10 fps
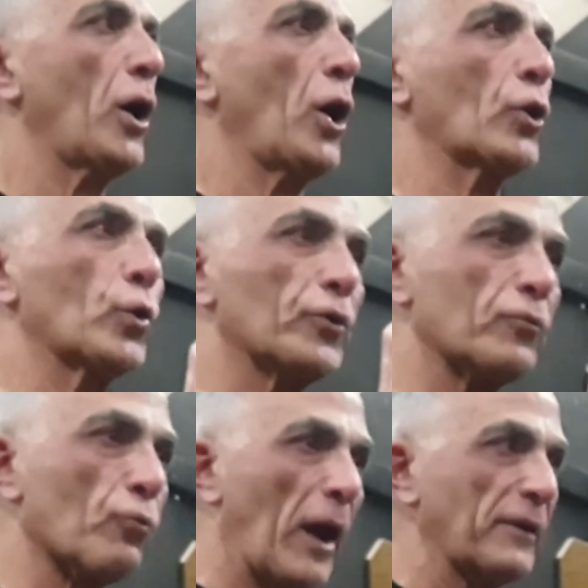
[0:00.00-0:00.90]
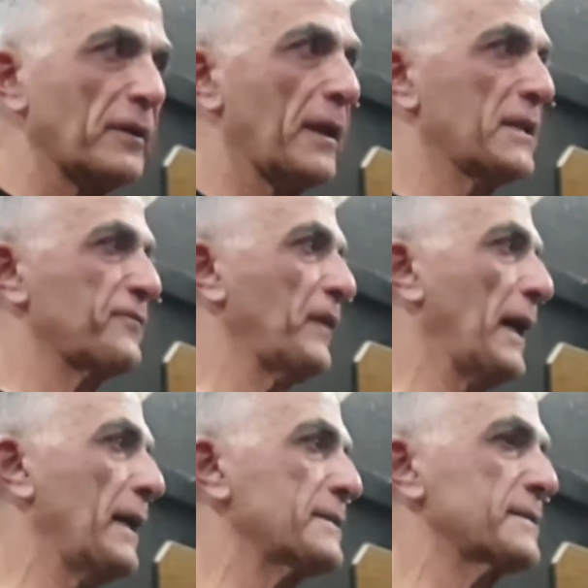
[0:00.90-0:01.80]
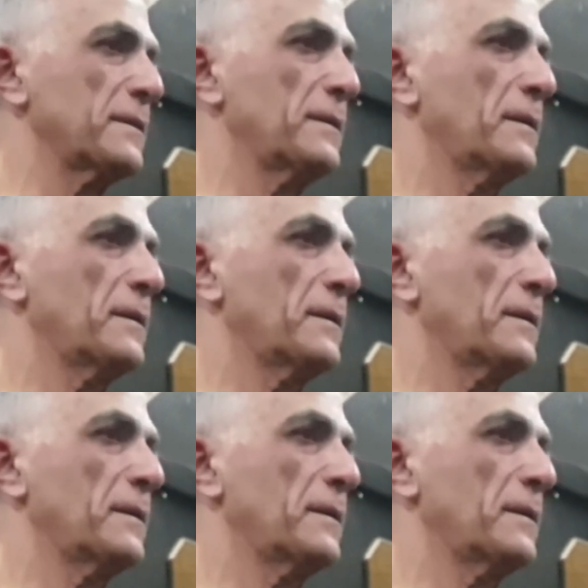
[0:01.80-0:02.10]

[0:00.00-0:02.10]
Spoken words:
I couldn't run as fast.